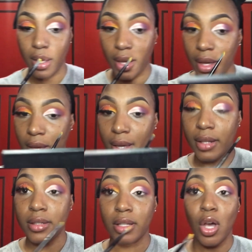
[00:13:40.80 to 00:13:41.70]

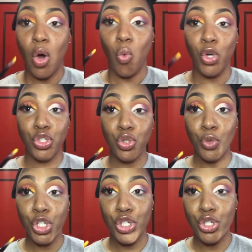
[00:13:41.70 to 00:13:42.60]
And what you
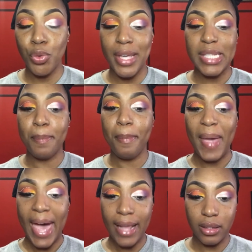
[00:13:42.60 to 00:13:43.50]
want to do is
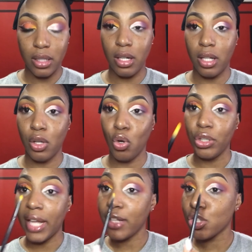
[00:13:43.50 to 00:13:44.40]
pat the color
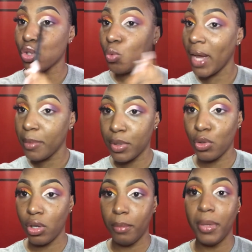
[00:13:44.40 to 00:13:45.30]
on, not swipe it
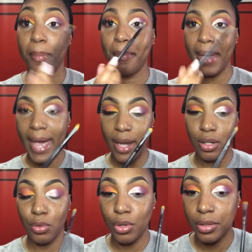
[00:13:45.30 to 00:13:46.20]
on, but pat
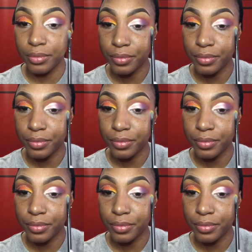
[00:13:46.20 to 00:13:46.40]
it on.